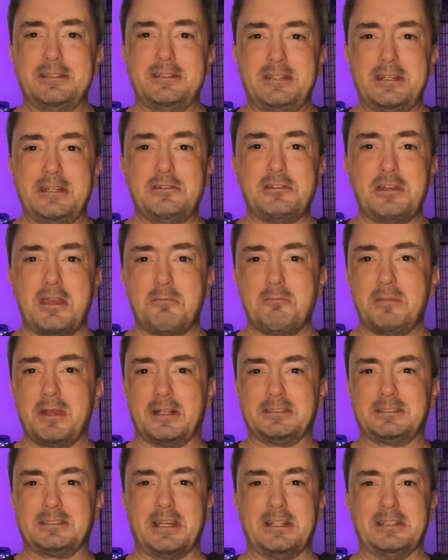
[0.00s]
DJ
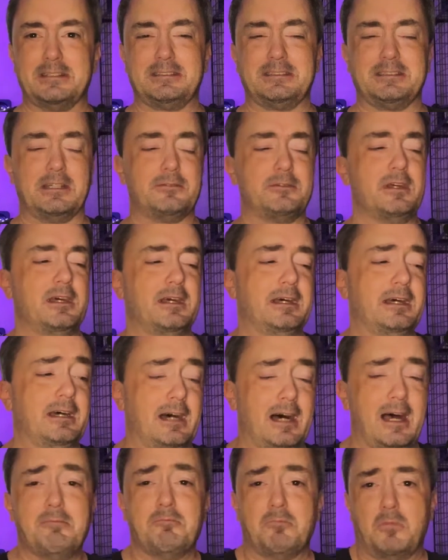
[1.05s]
mix kind of stuff.
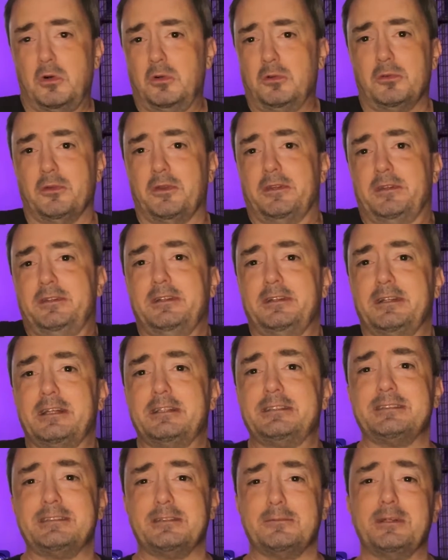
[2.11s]
I'm old, and
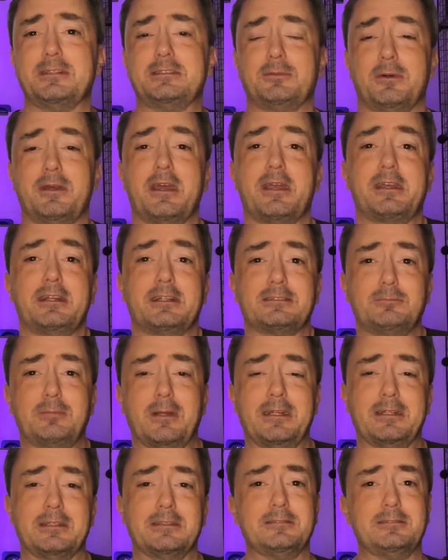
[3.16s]
that's the best way I can
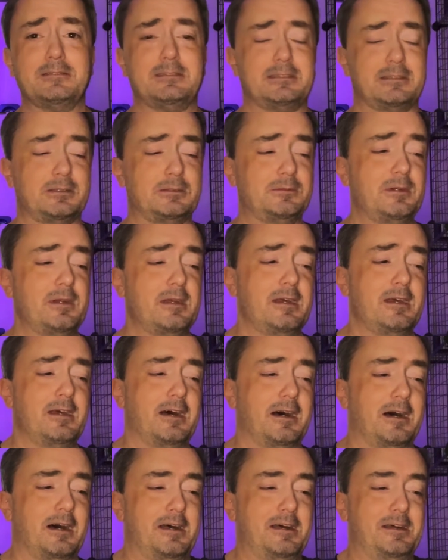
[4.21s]
explain it. So,
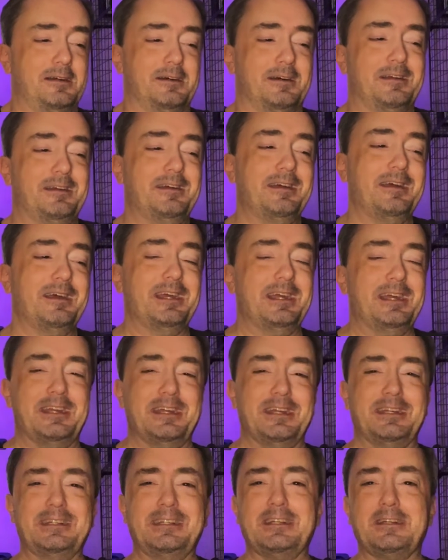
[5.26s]
but
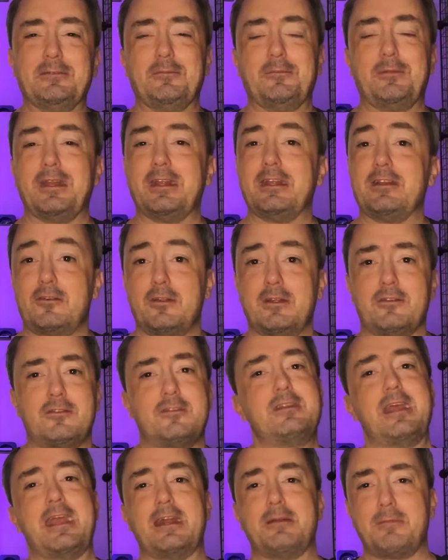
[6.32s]
it's
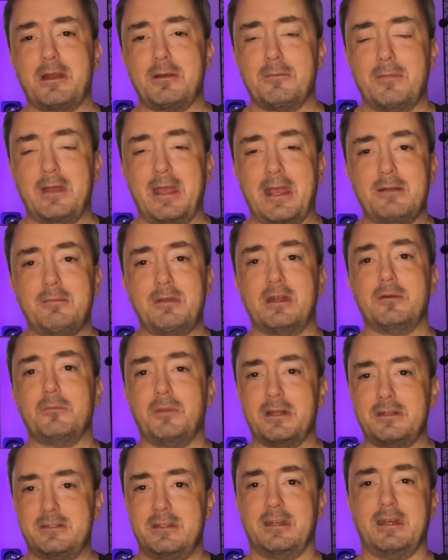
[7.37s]
animated
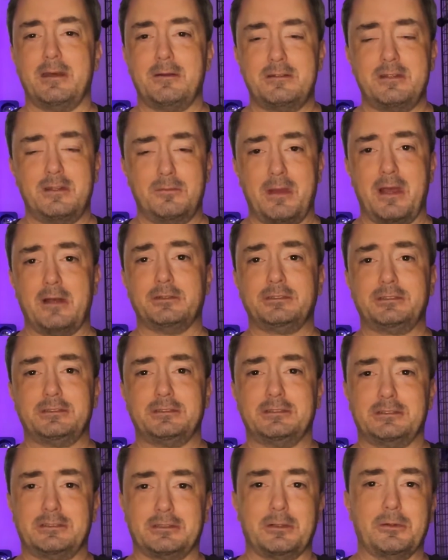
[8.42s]
by Titmouse.
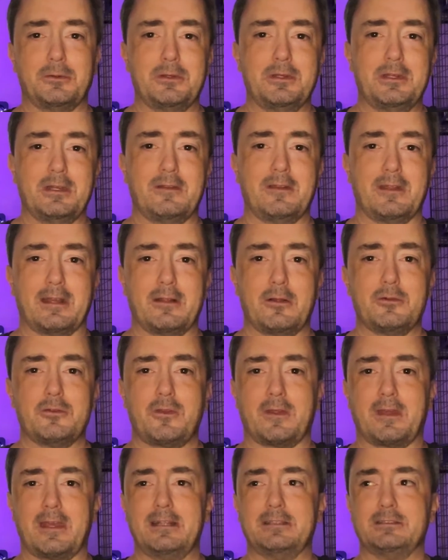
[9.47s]
So those are
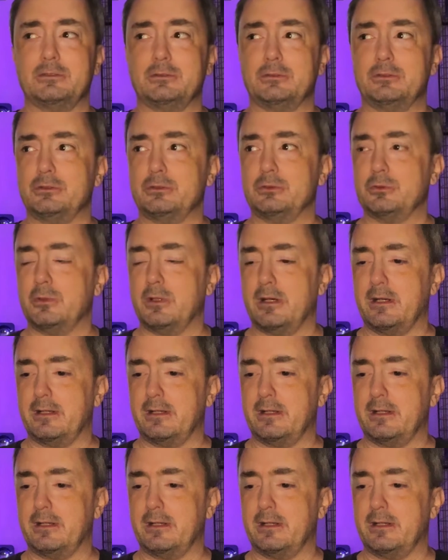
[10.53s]
the guys who do.